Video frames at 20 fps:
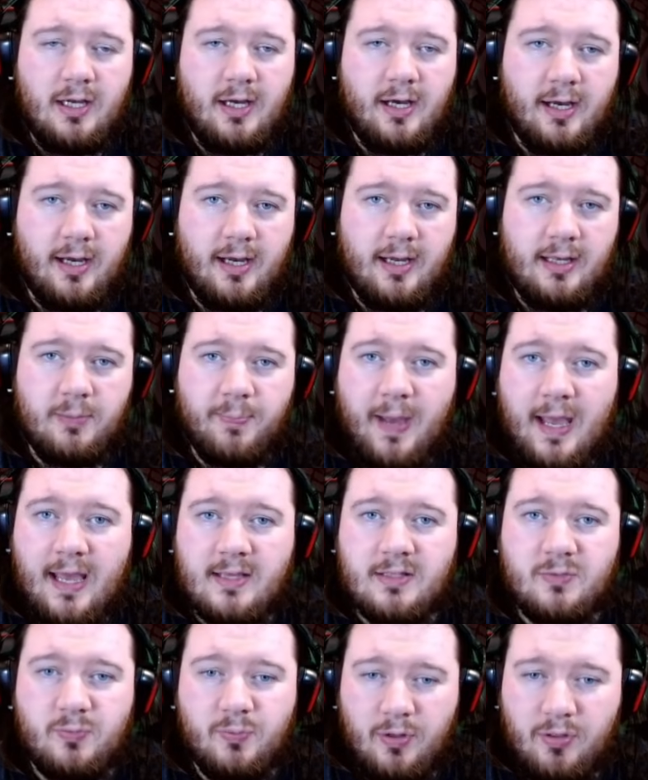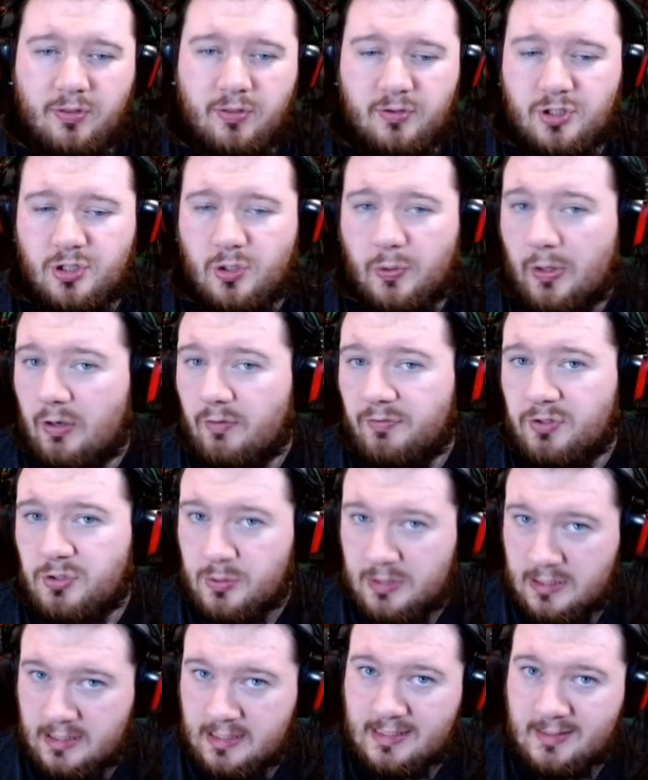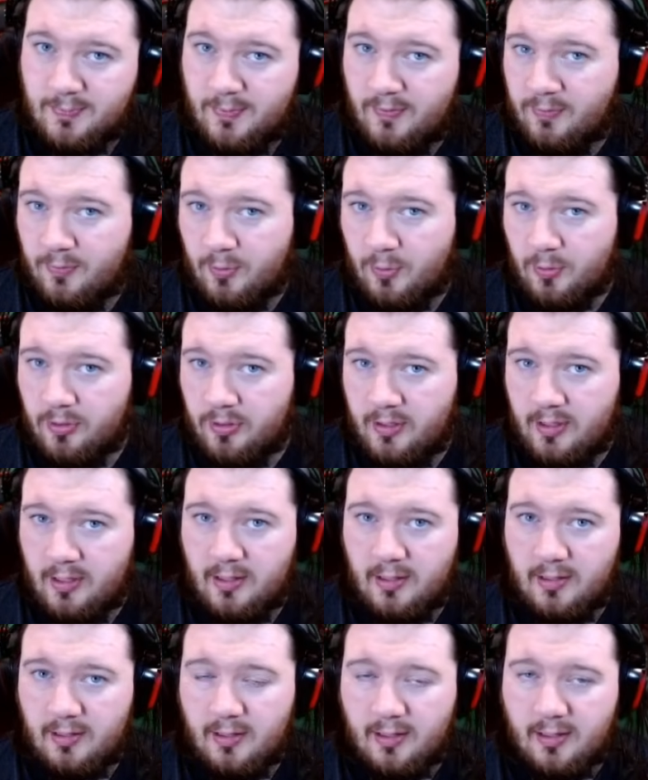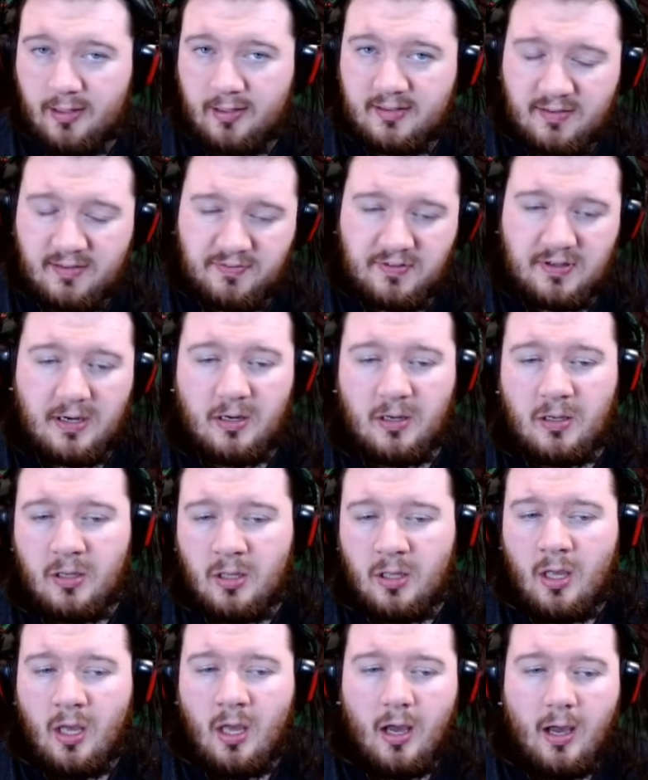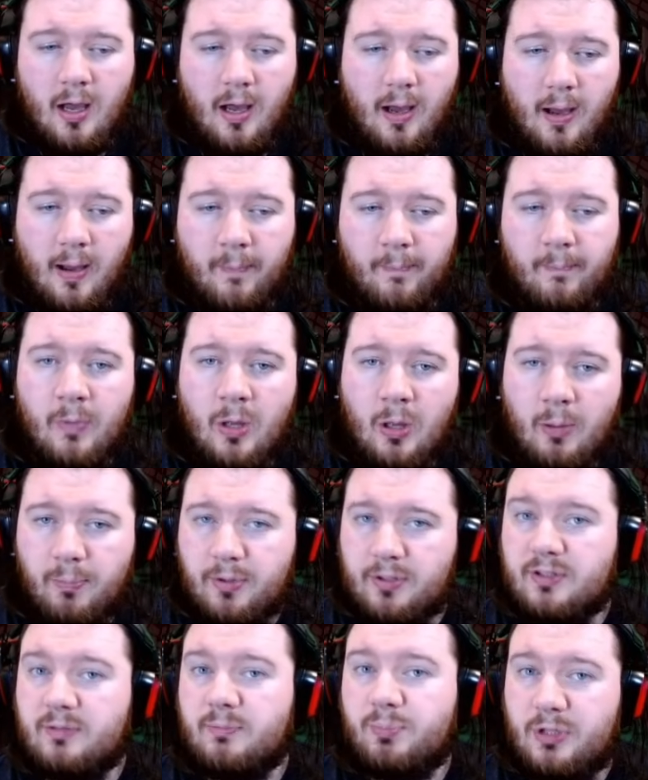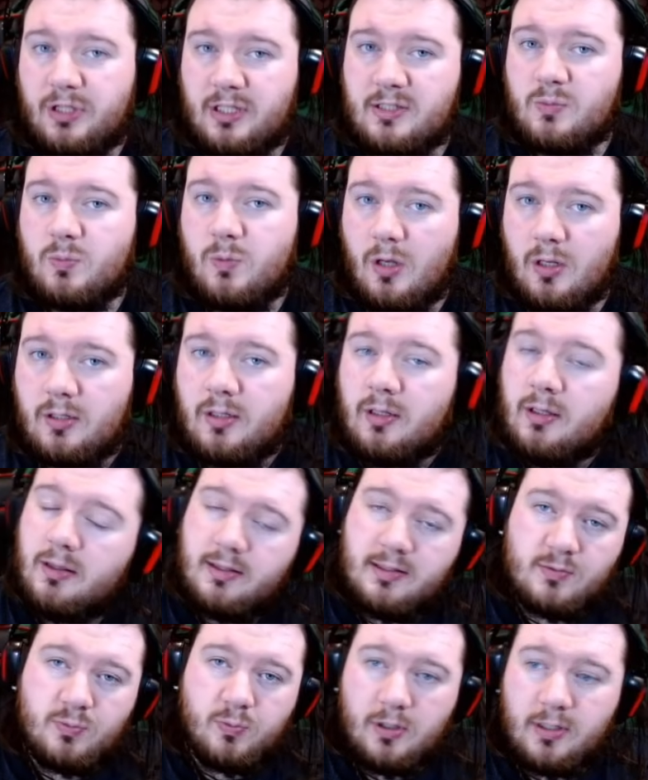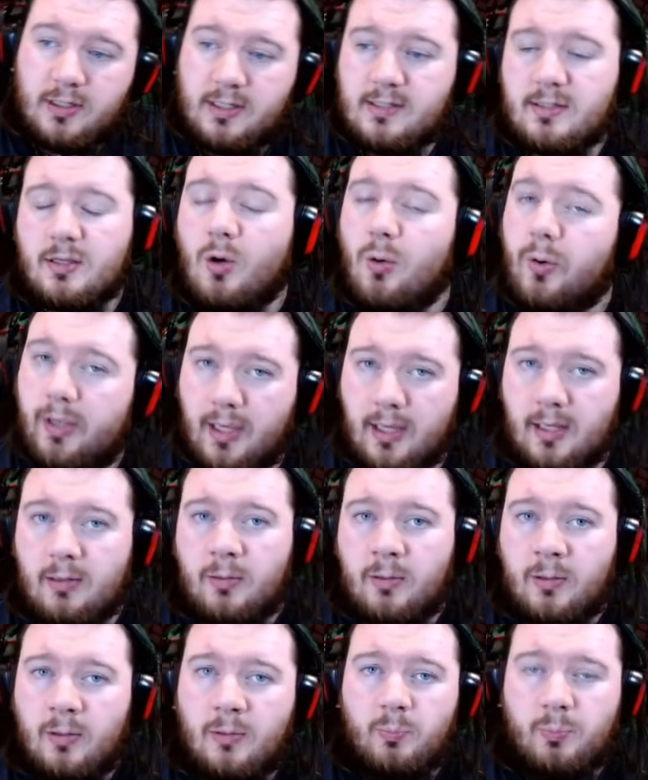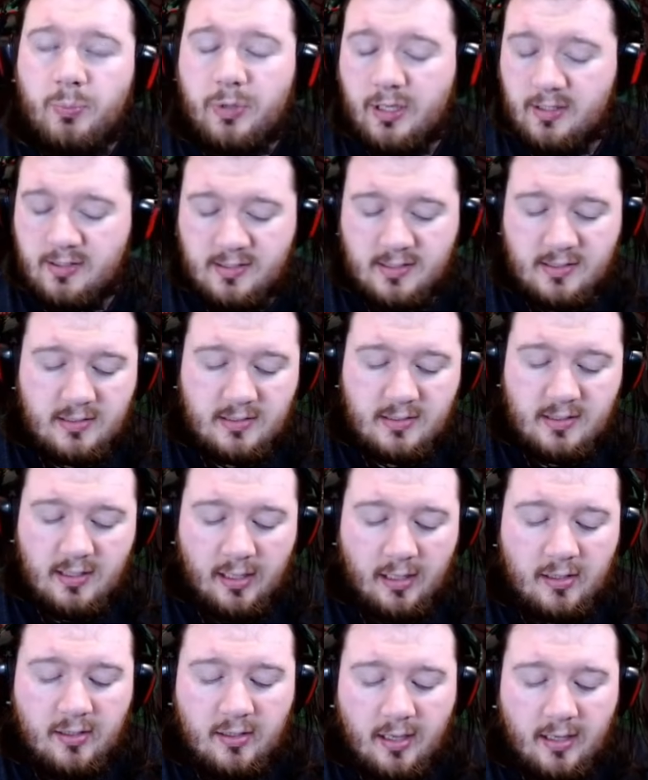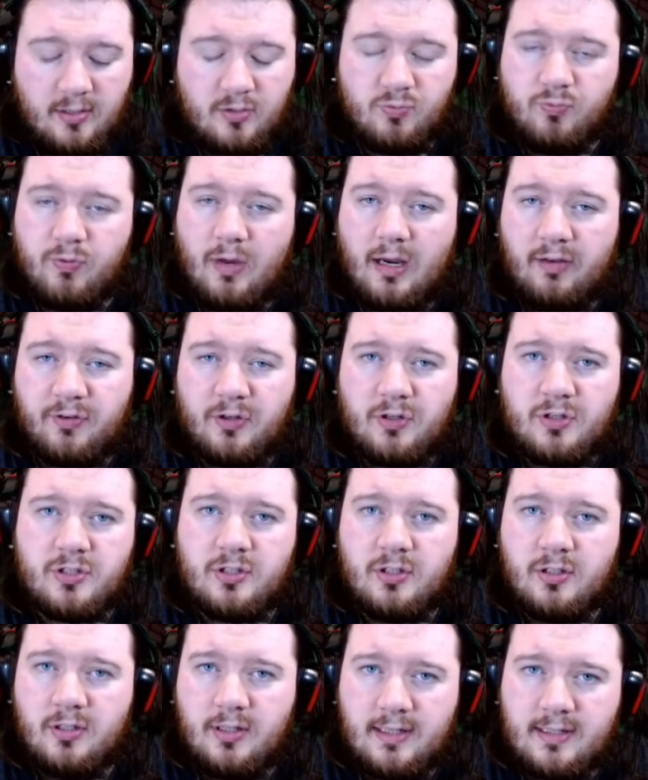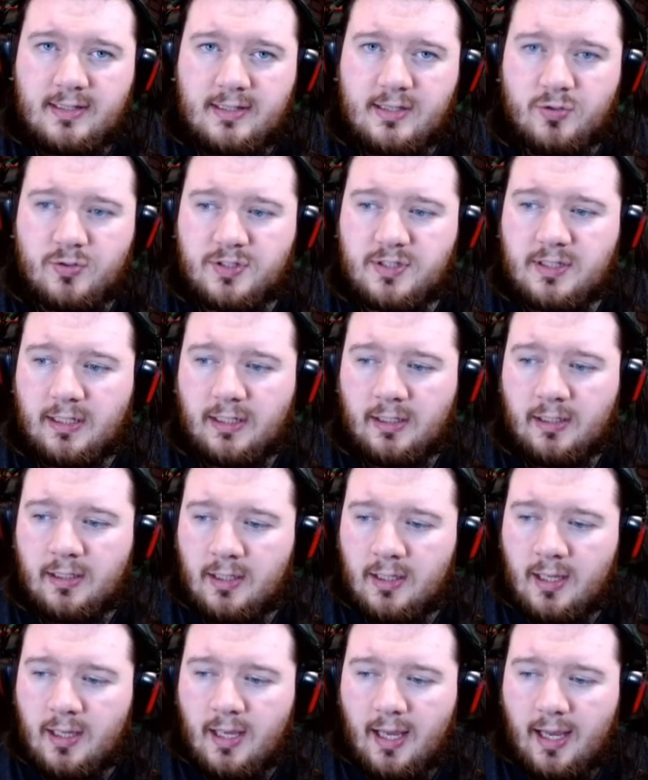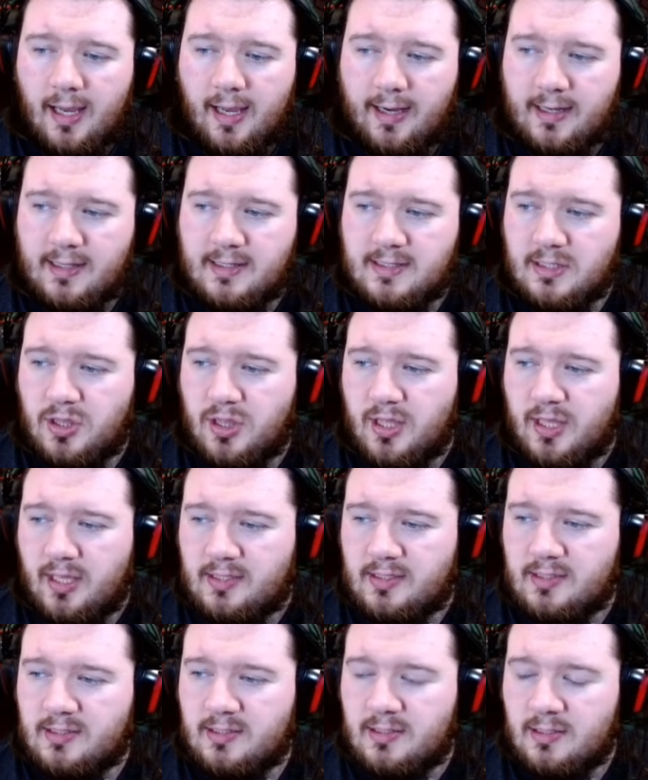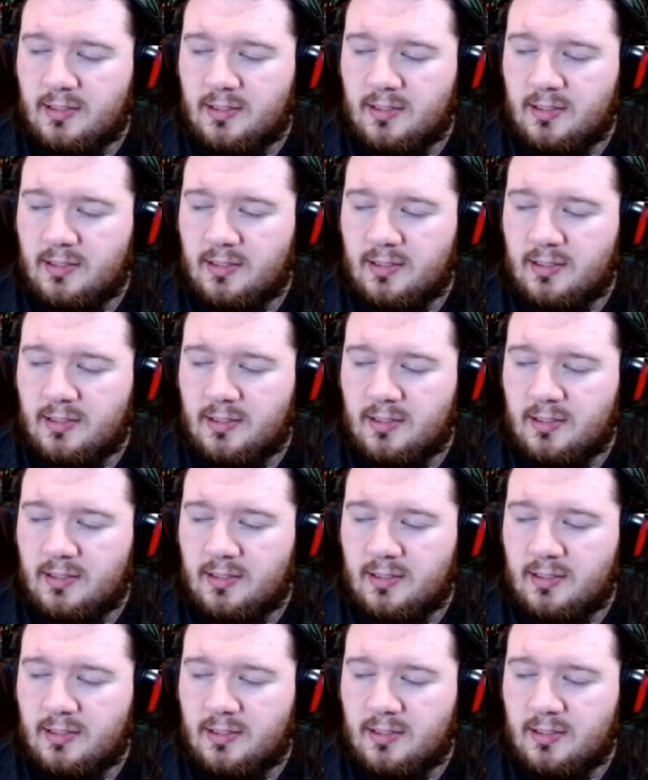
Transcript: in the past with showing off the Twitter teaser before the dev diary. But this one is going in, because it's relevant, it's interesting, and it's this.